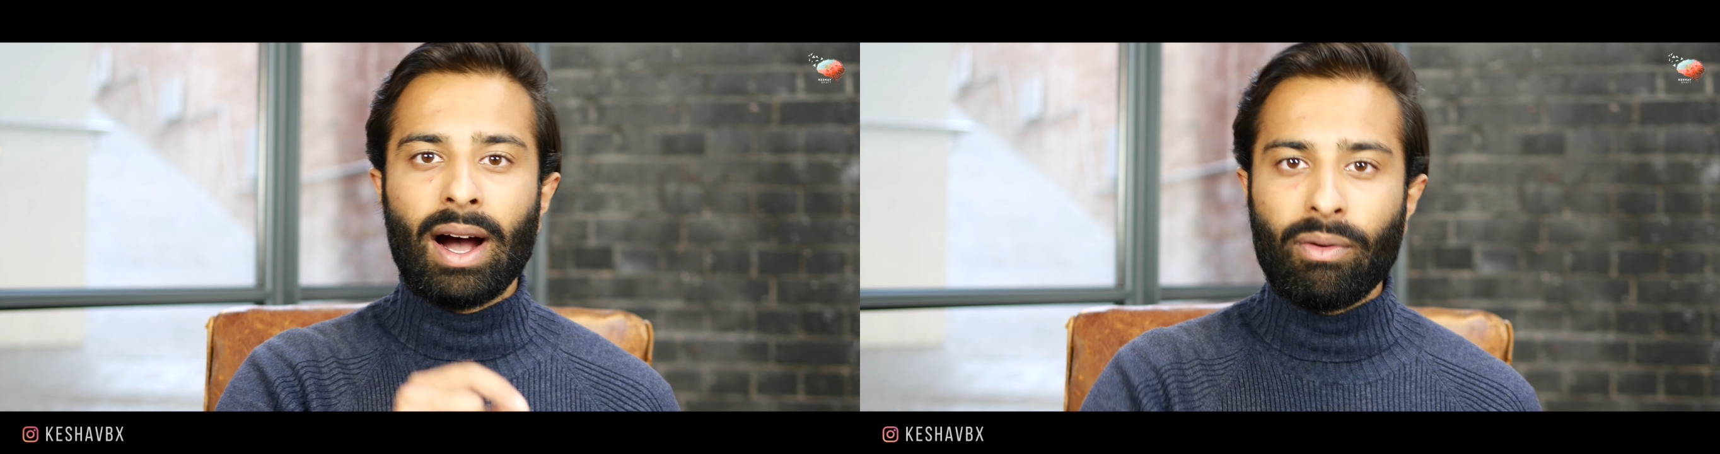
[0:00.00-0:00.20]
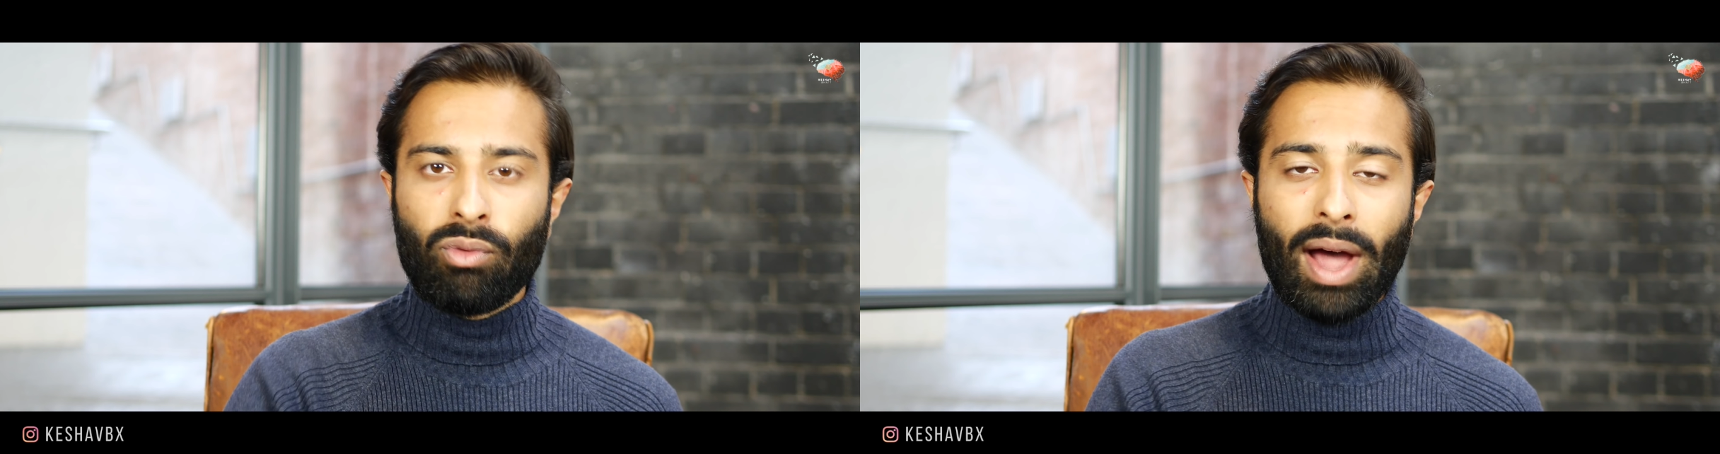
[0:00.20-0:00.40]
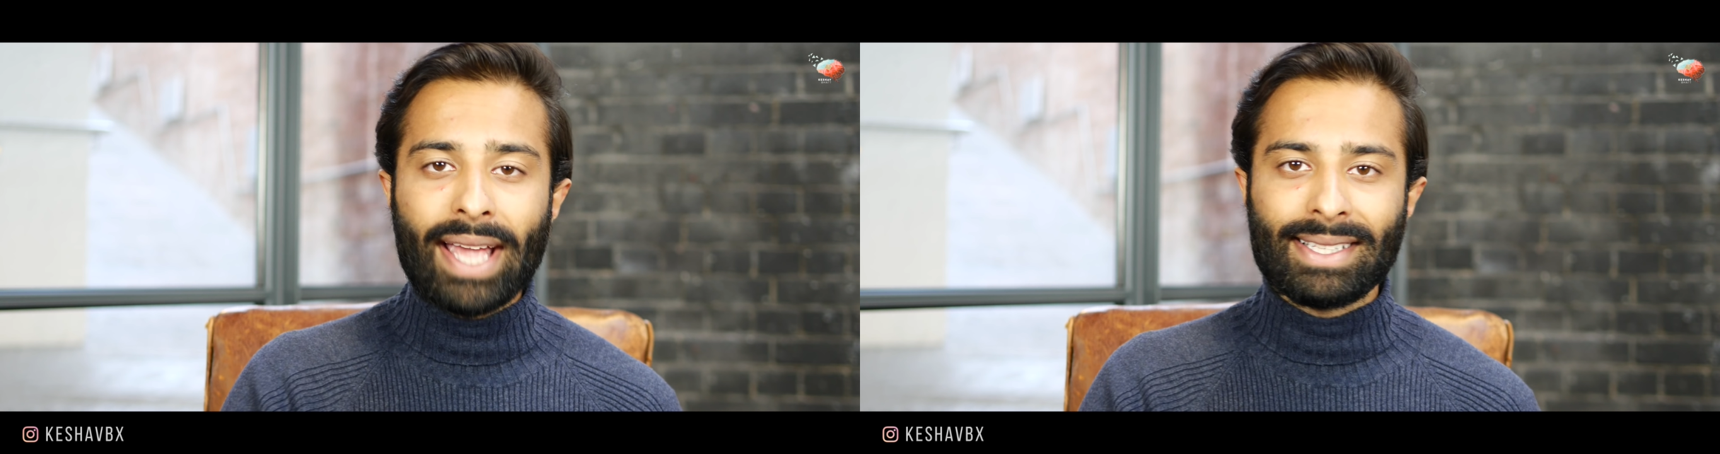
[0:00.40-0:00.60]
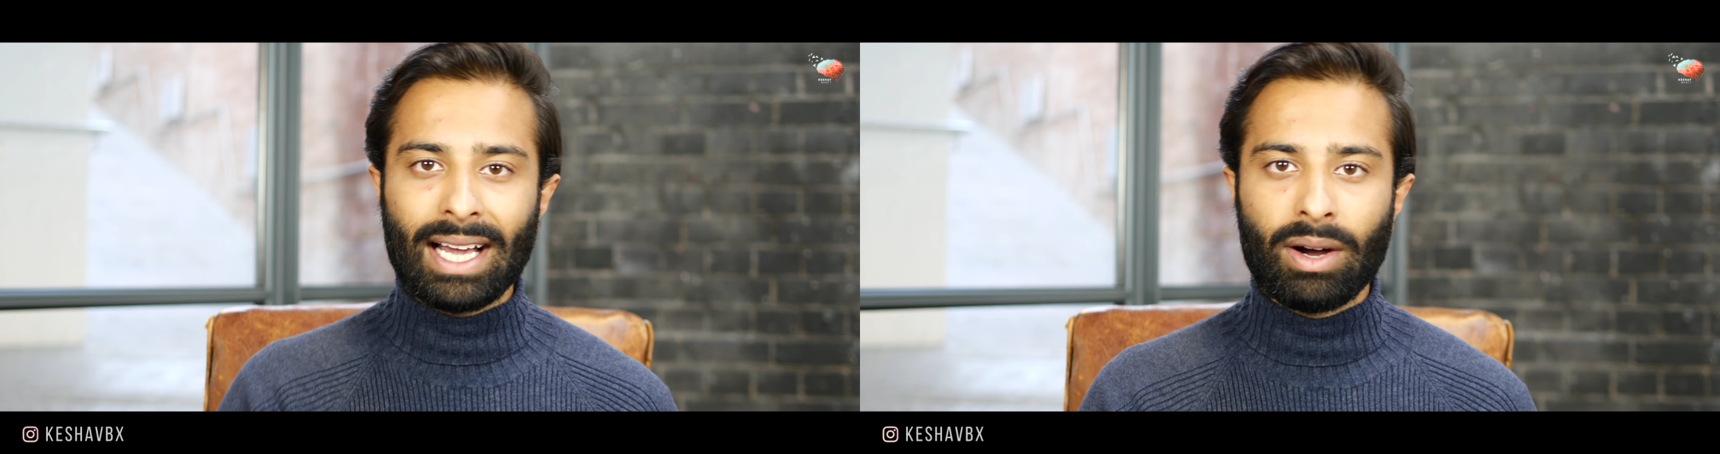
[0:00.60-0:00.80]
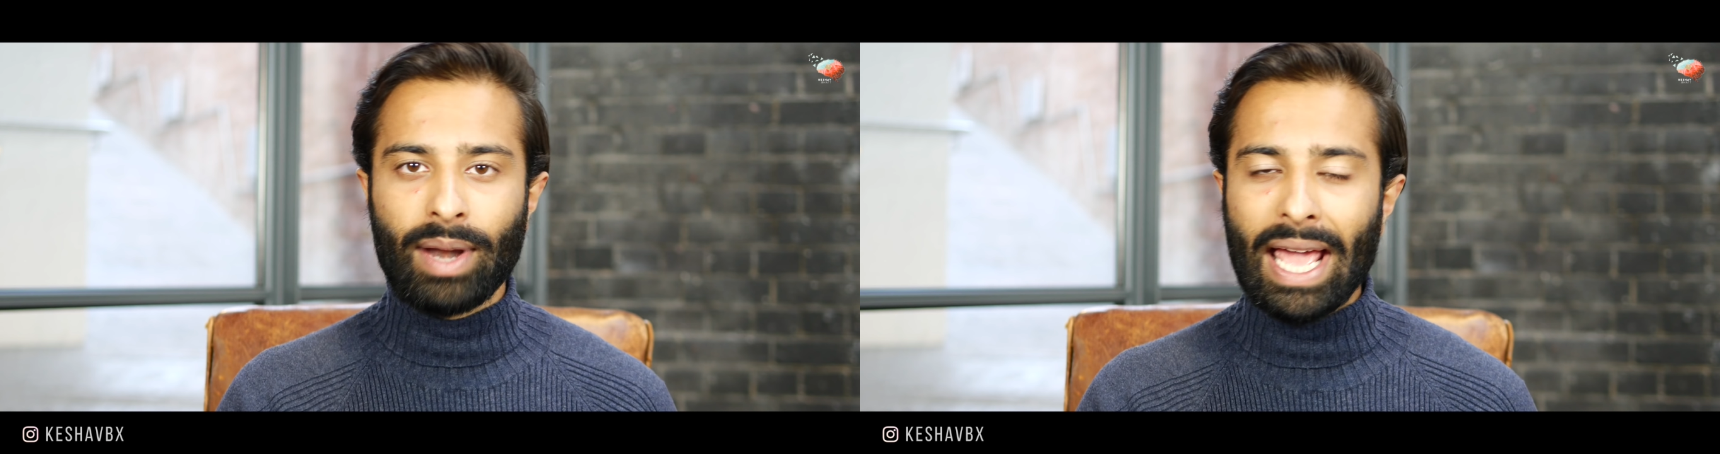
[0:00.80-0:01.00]
and write
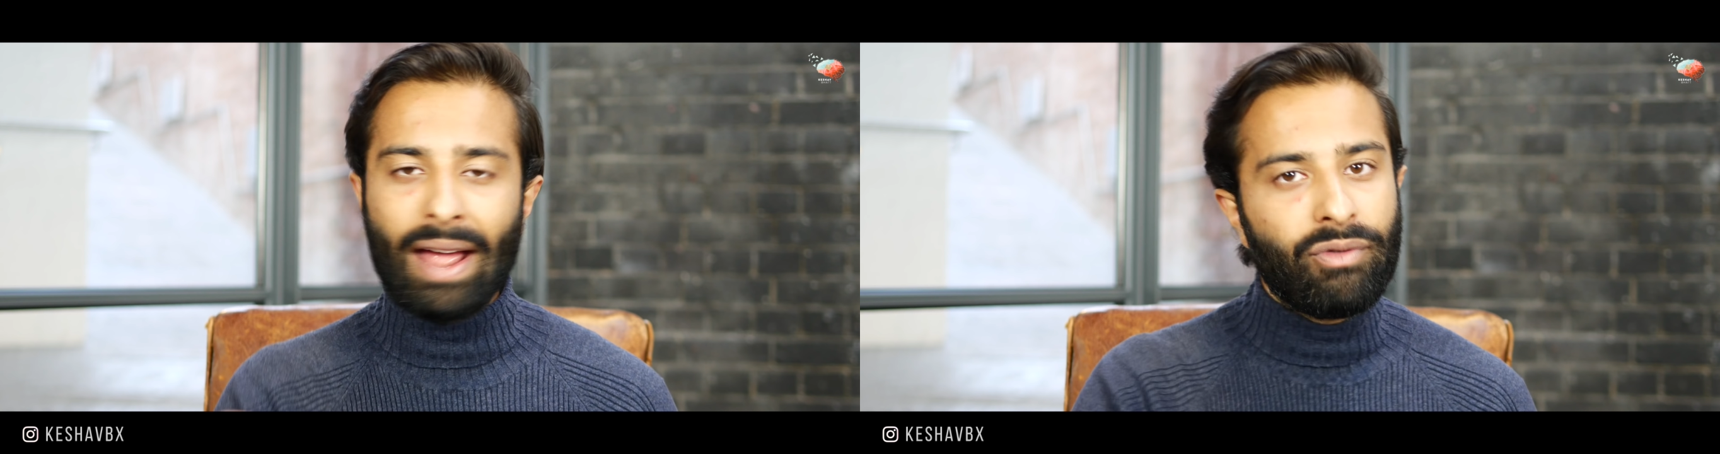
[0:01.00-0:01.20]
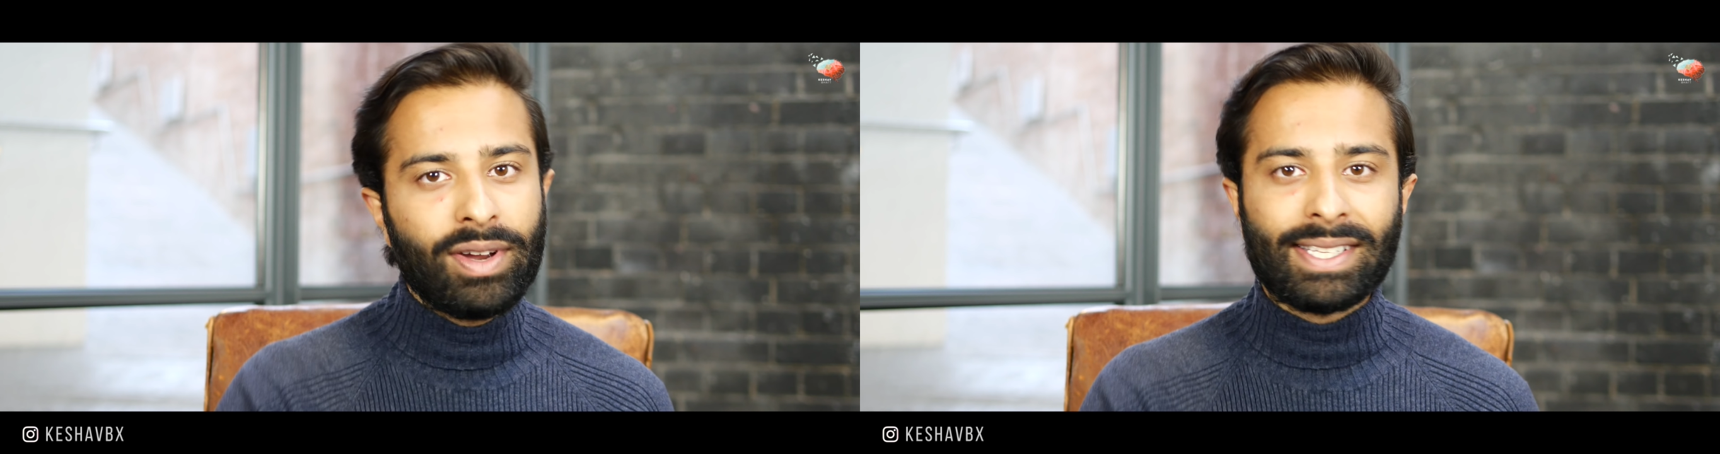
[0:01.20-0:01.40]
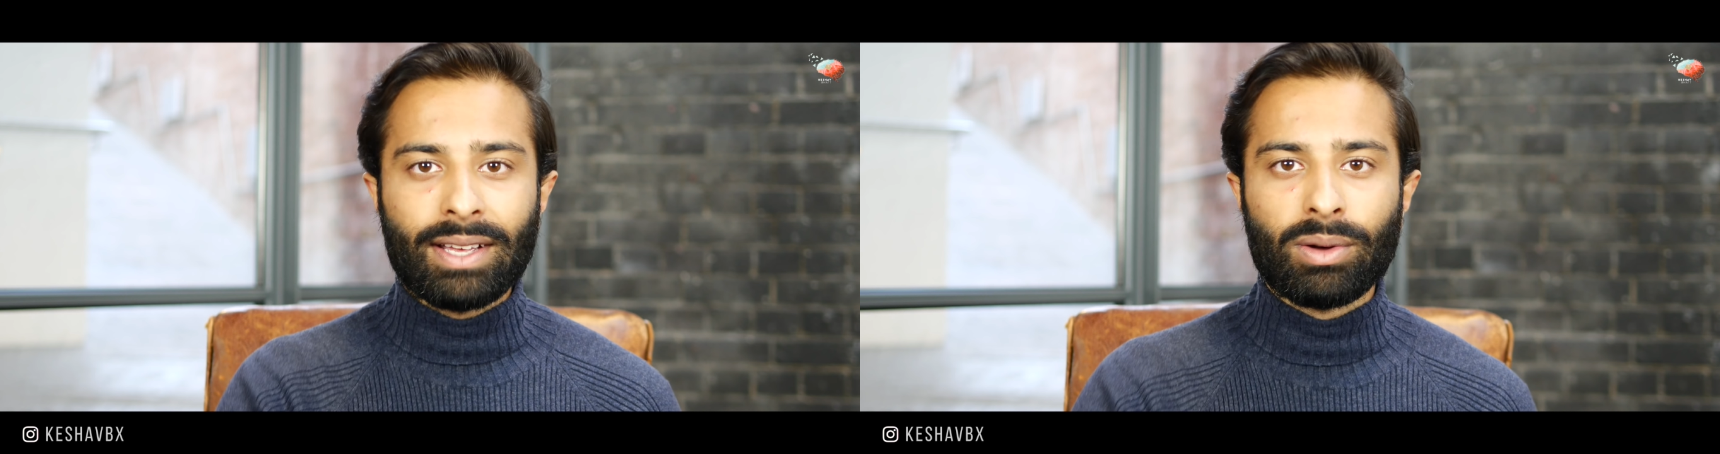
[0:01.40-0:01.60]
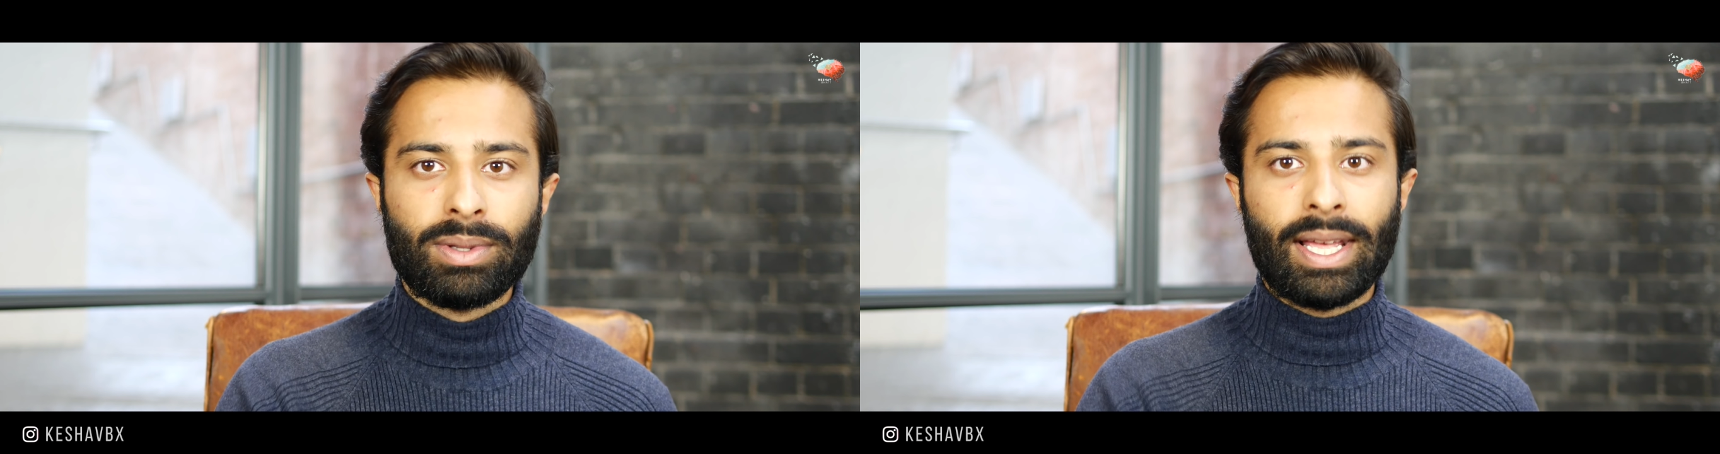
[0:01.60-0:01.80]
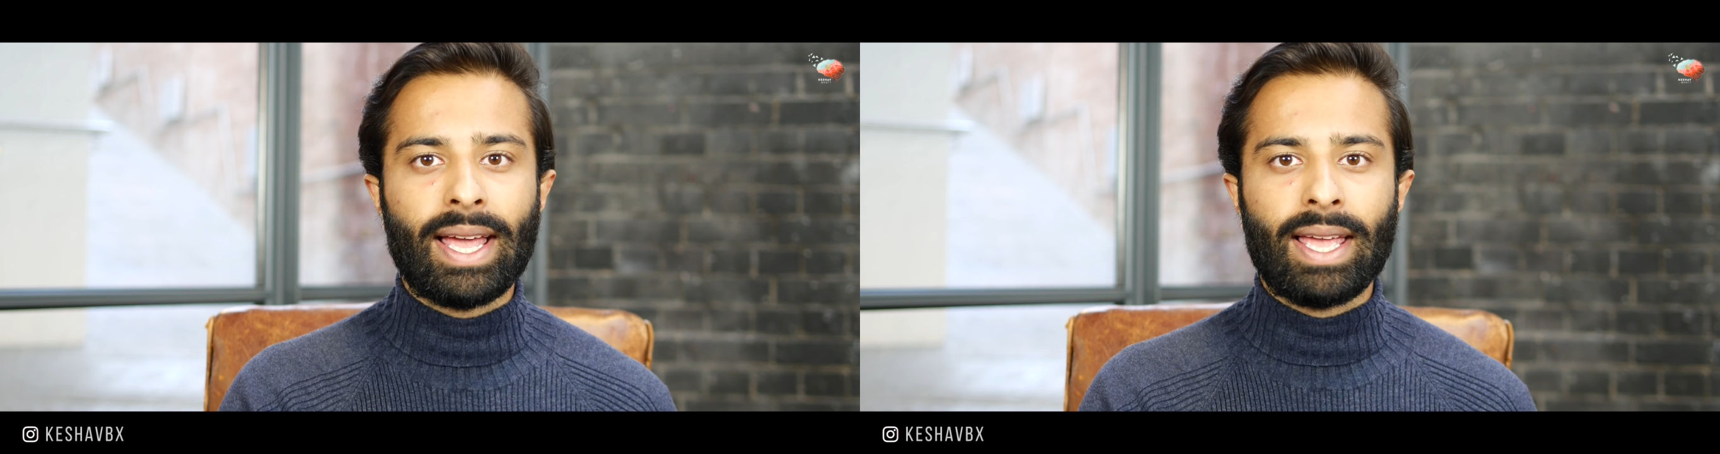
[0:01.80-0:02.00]
down every single
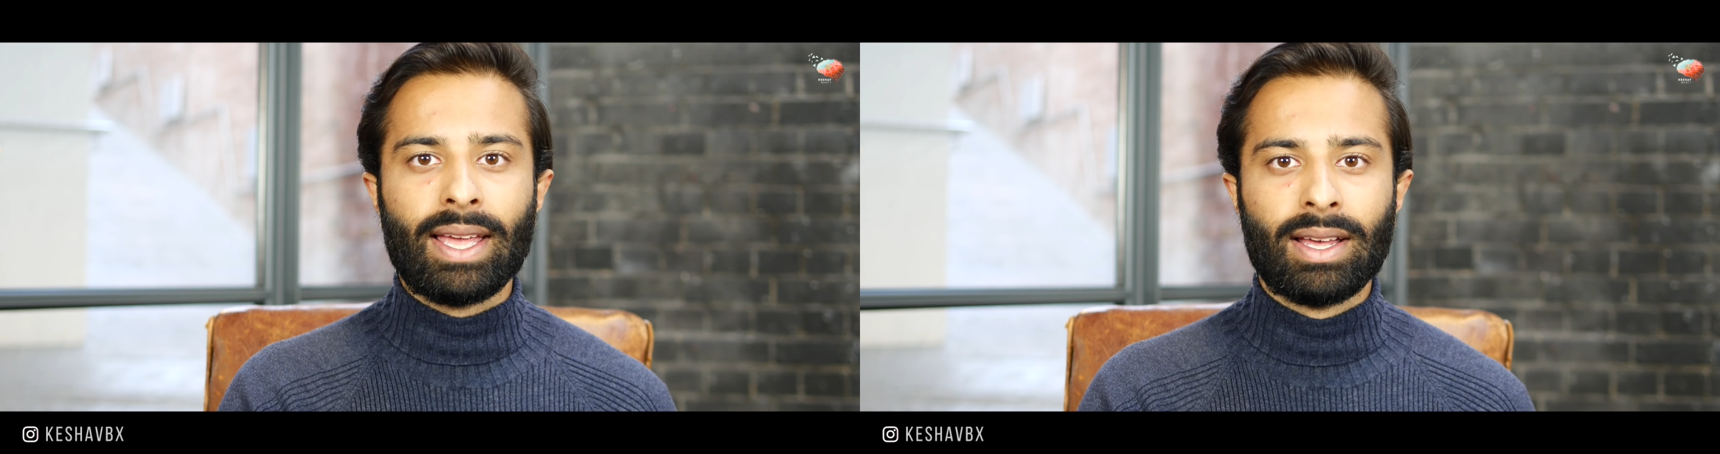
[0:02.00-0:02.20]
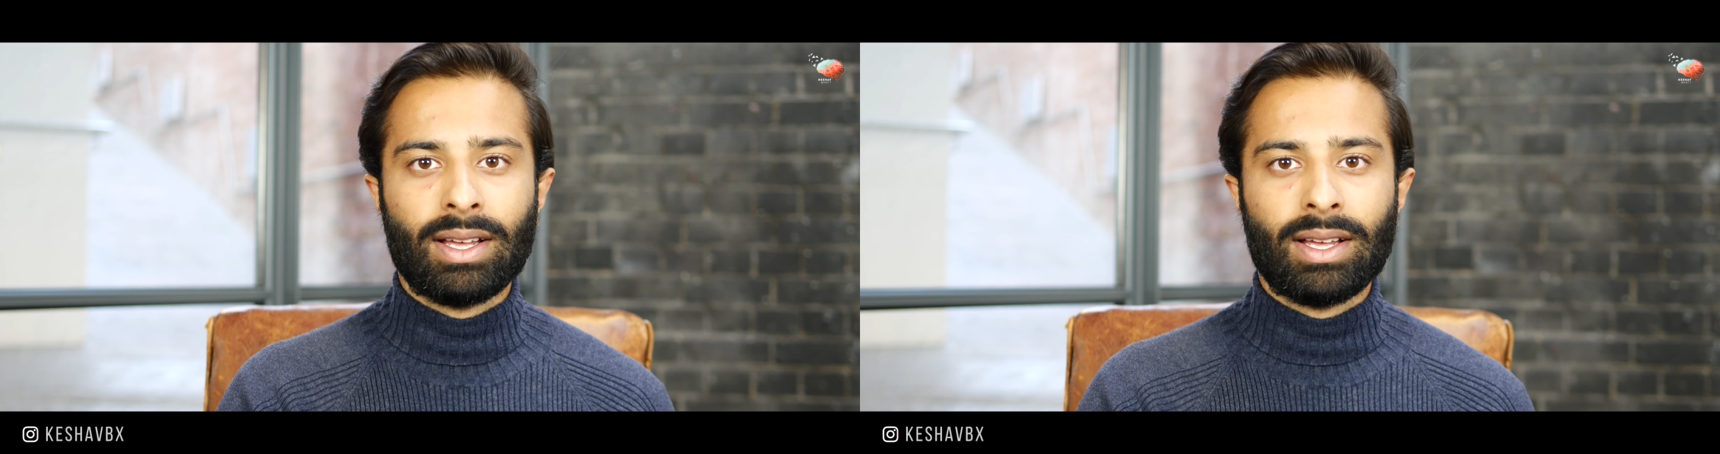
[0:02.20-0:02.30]
day,